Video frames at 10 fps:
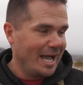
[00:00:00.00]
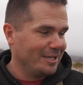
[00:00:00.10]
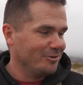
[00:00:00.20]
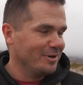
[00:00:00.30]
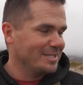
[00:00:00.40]

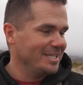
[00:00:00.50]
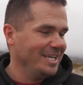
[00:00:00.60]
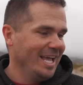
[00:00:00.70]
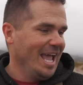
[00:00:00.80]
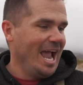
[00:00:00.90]

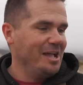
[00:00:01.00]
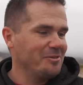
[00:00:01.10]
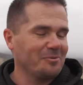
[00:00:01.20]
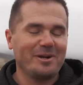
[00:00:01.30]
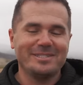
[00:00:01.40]
accuracy, and
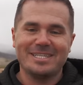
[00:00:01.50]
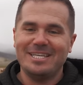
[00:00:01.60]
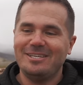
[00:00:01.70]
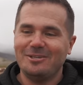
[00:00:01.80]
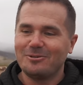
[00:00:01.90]
the words that
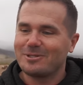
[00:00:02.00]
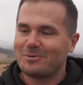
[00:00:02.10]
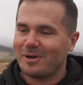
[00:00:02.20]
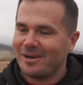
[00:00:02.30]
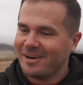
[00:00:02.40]
he used
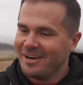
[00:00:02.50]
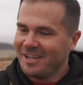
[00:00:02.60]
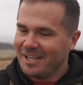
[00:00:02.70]
were,